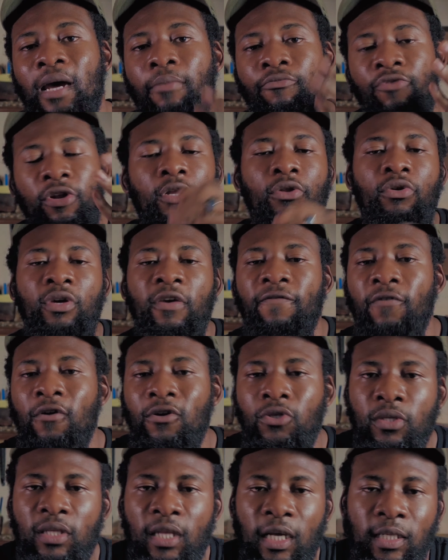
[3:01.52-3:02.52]
I'm really looking
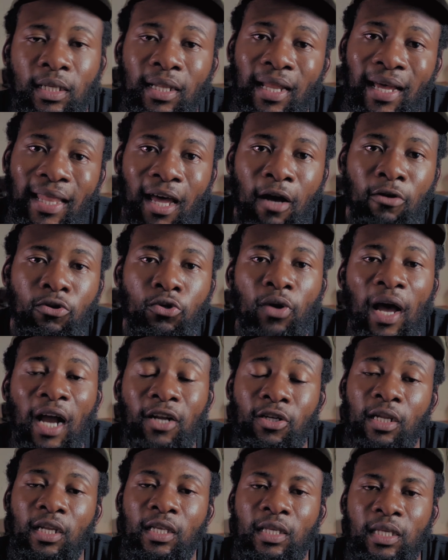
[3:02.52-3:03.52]
forward to testing that out to
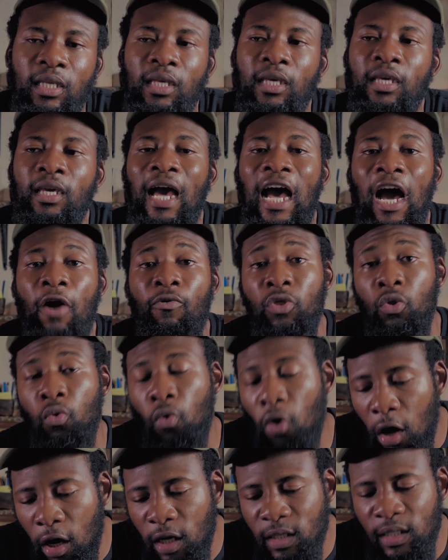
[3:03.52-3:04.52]
actually see how it
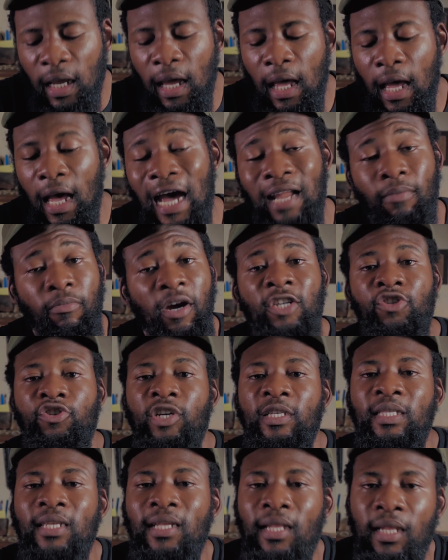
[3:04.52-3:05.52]
works. And more
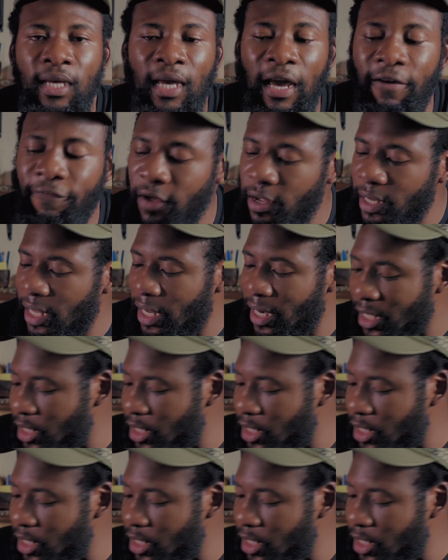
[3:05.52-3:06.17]
interestingly, I found an